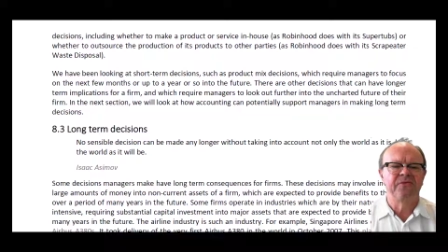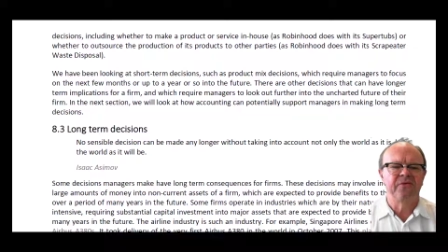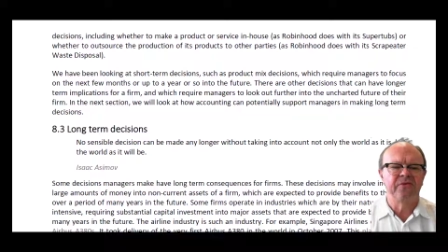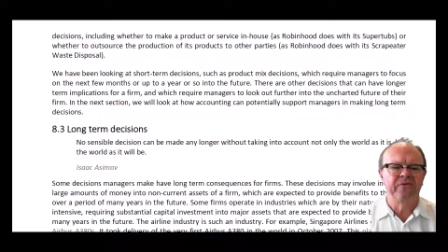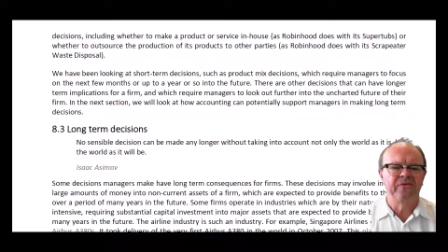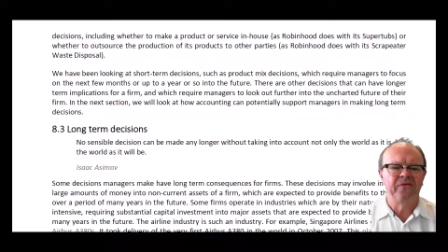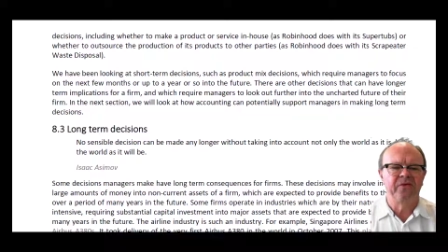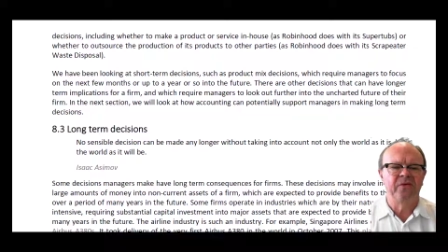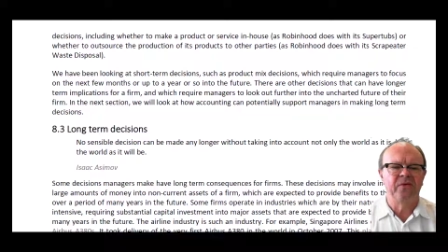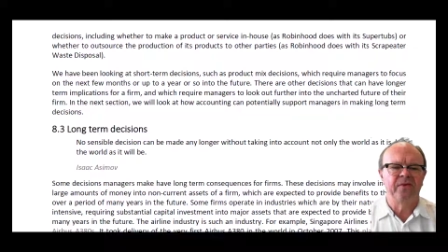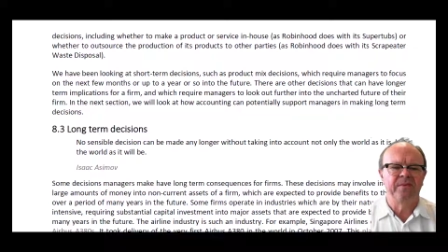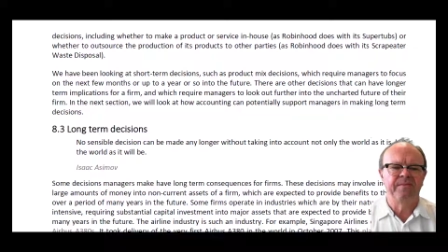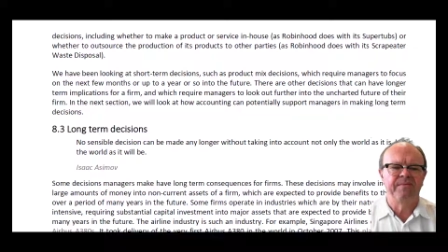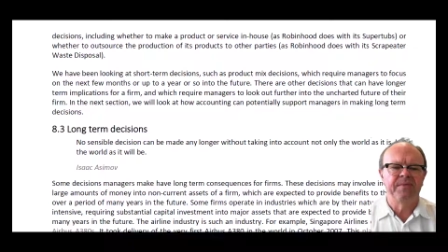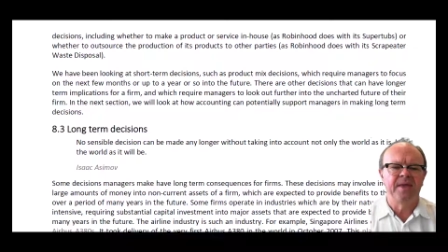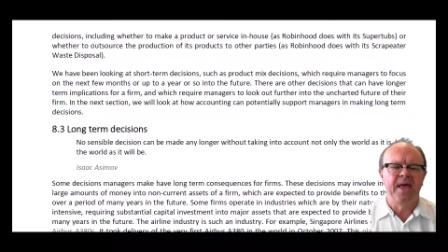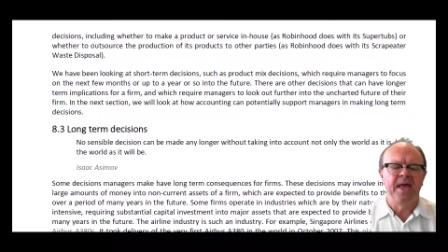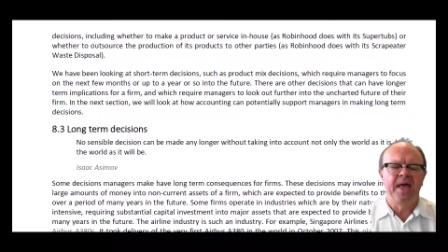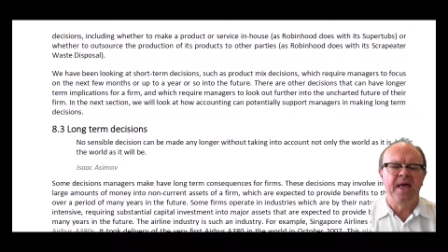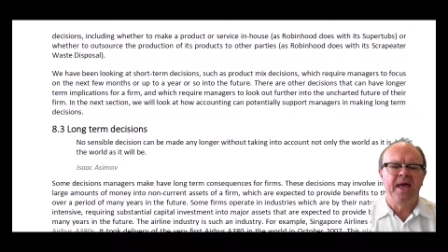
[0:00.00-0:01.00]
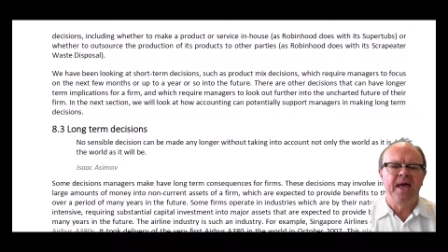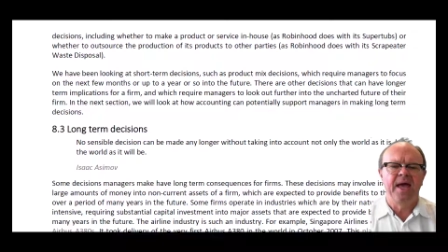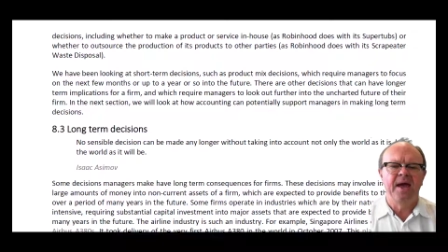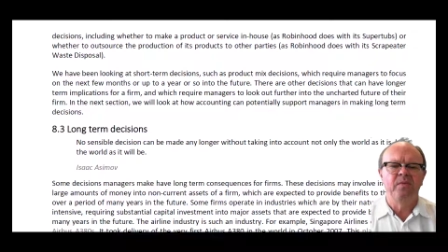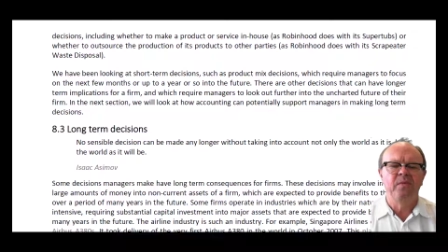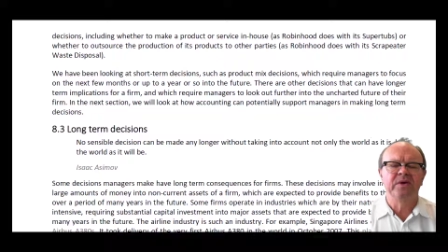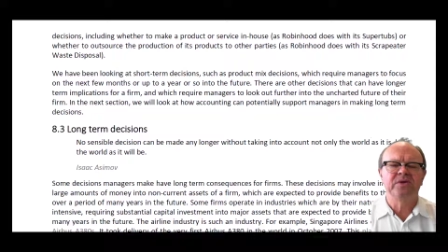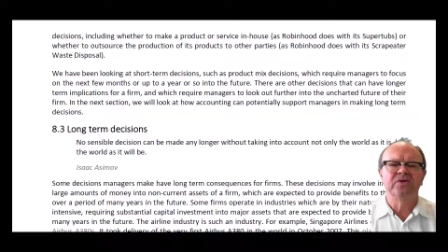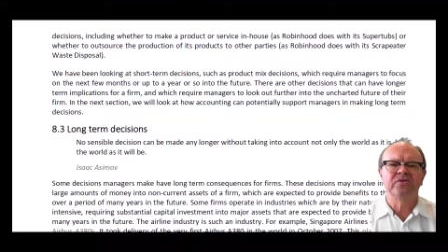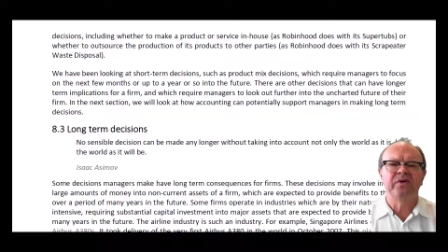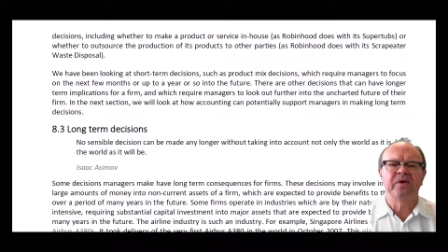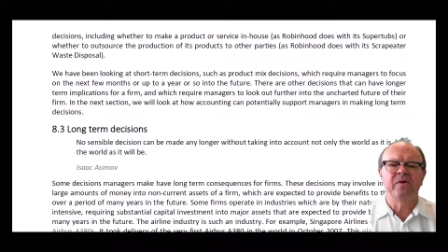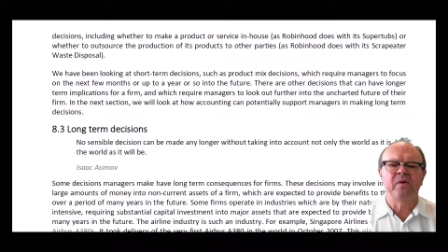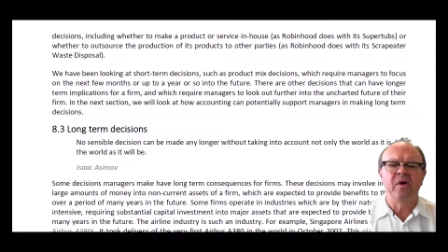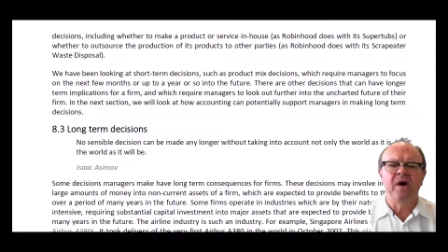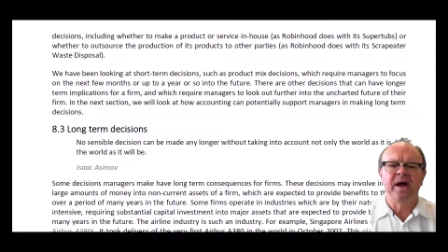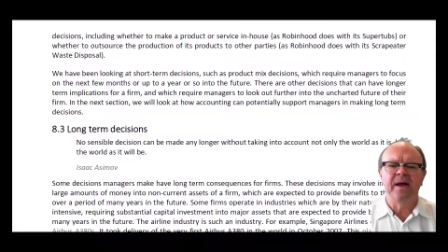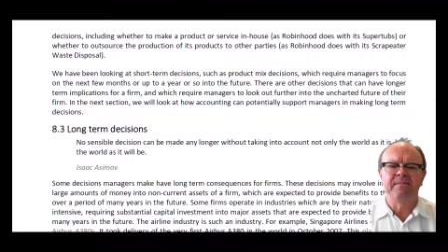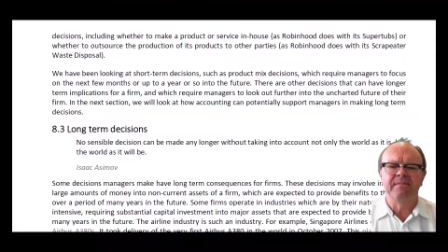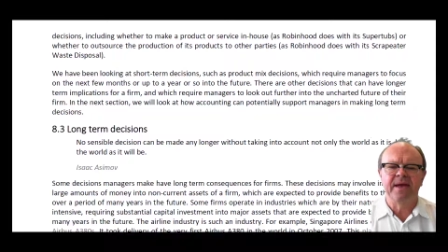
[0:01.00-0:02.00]
for a firm and which
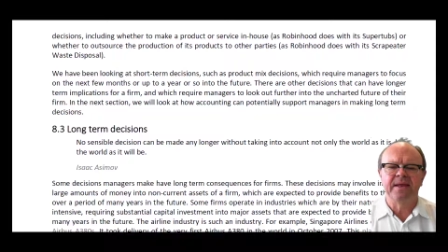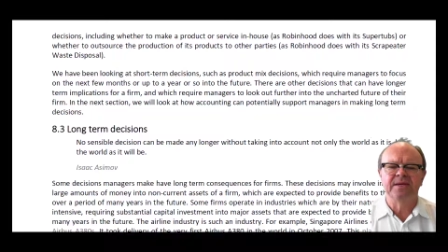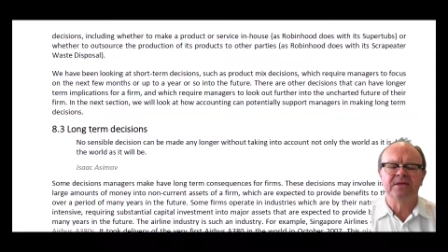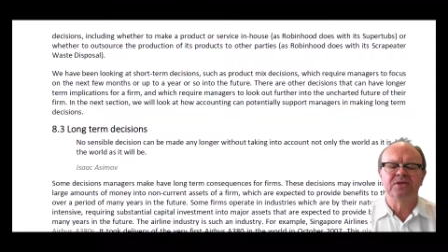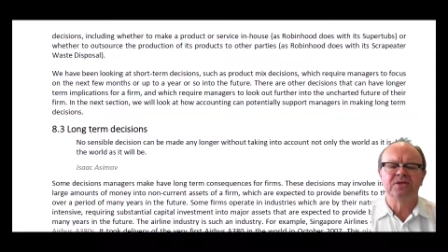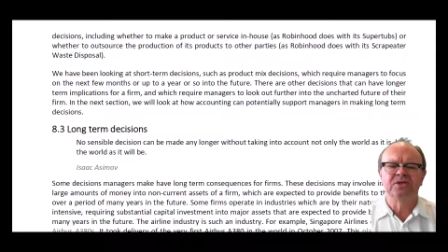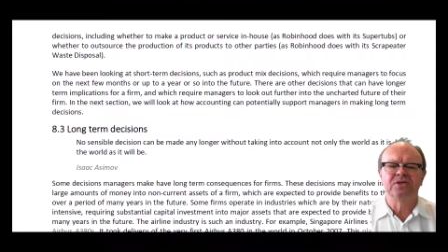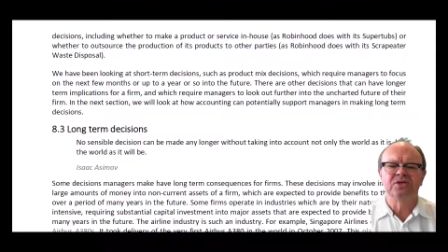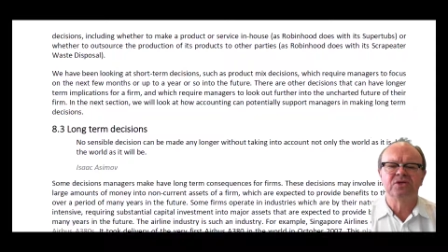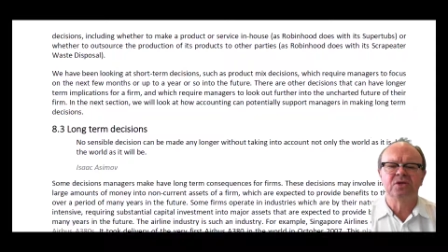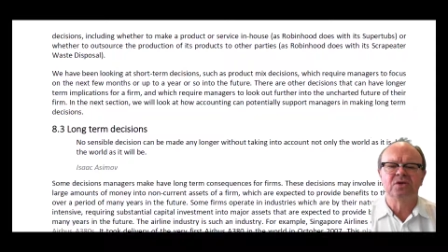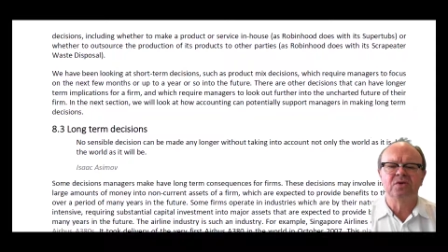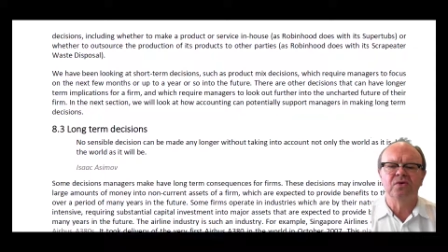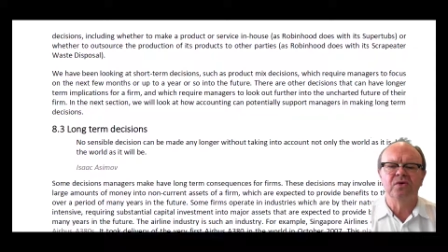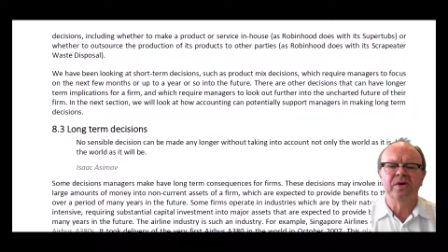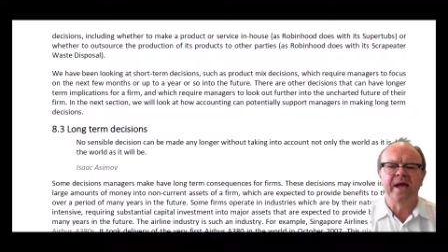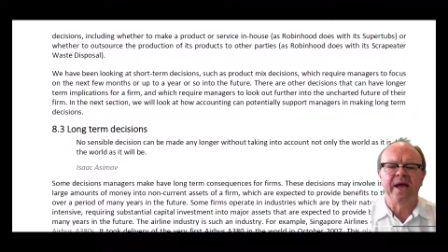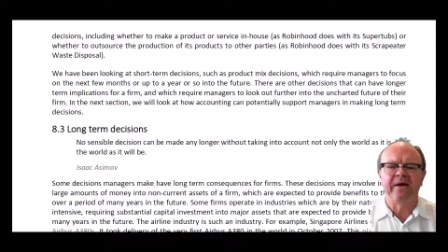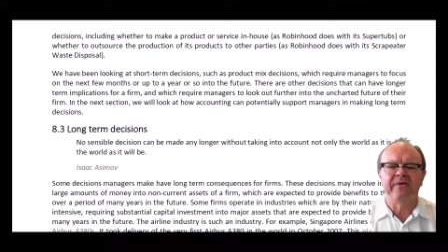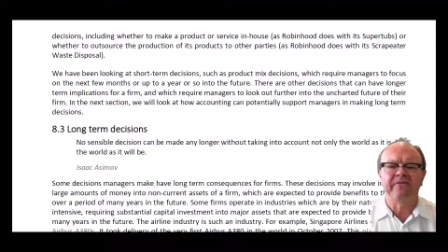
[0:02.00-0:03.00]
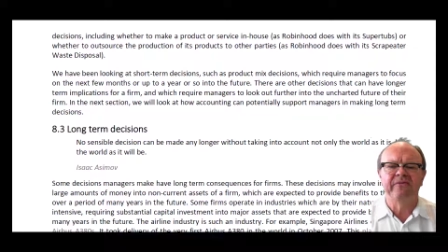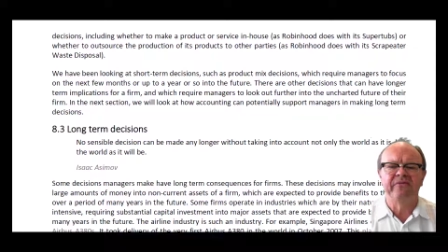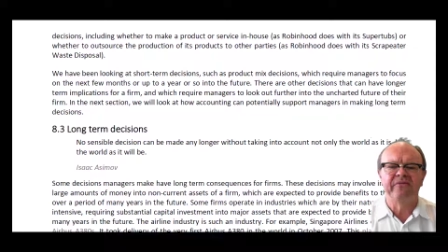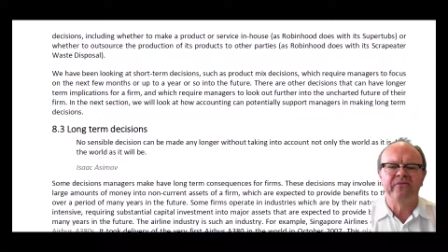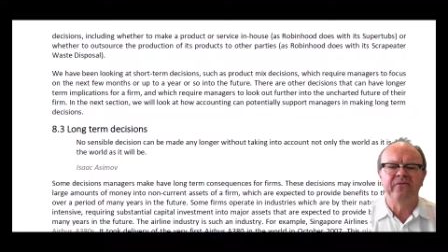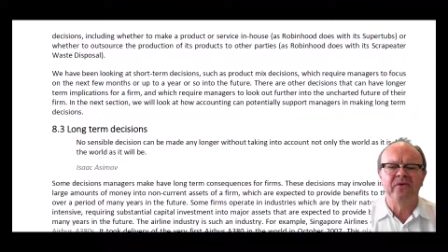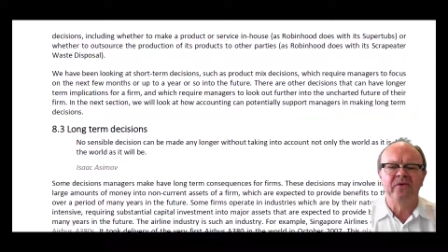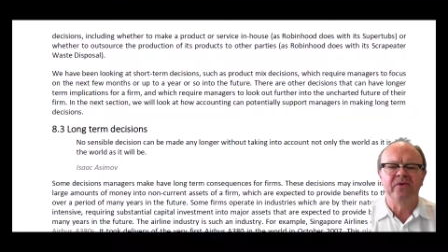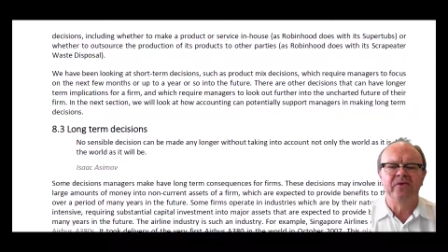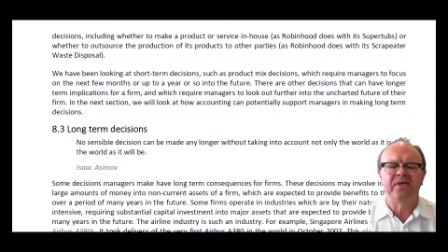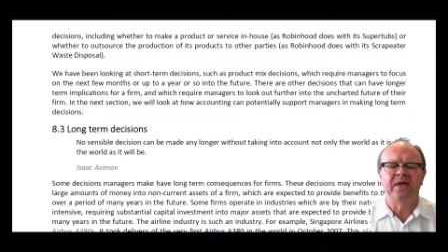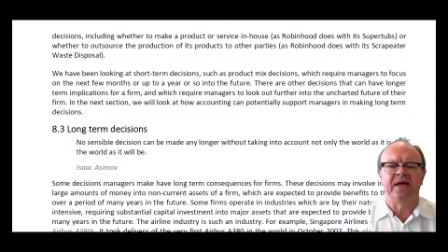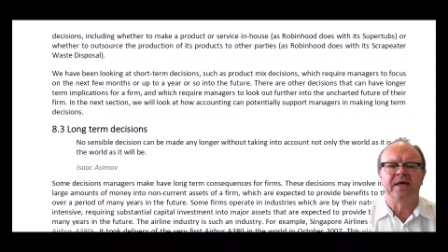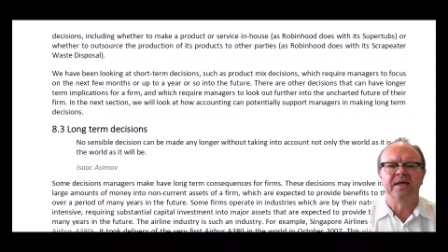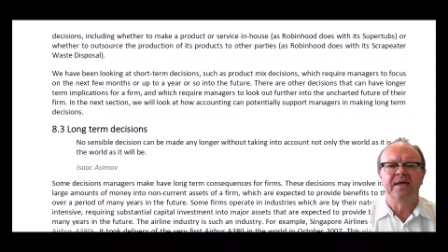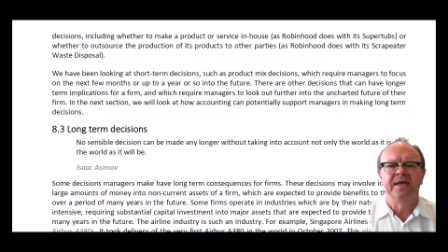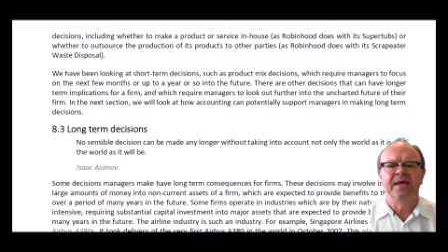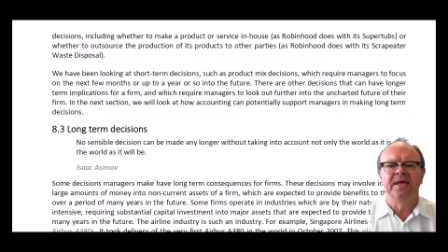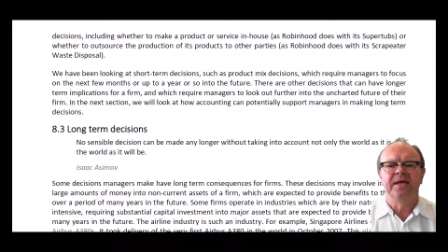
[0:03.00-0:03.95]
require managers to look out further